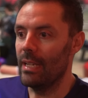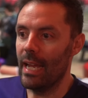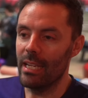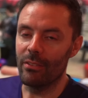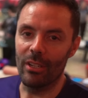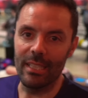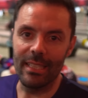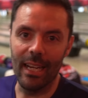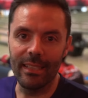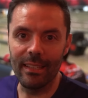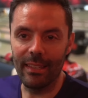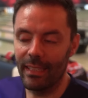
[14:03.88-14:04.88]
now you've got to
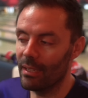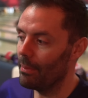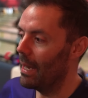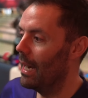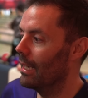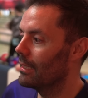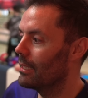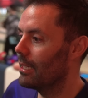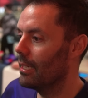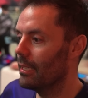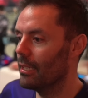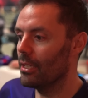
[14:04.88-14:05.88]
start to think about,
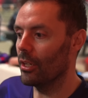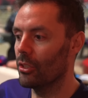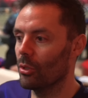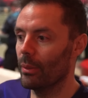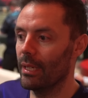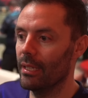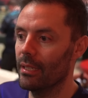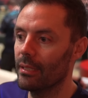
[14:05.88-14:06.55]
do we